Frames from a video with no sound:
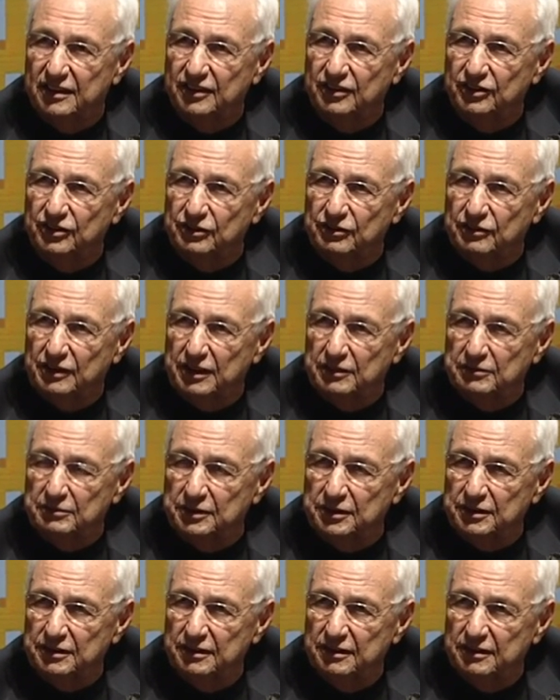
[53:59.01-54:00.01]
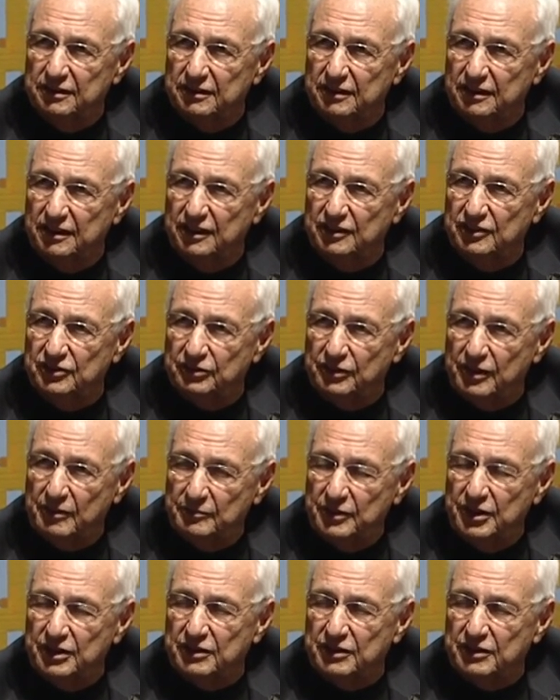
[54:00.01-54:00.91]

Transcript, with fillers: you know Edwin. He's from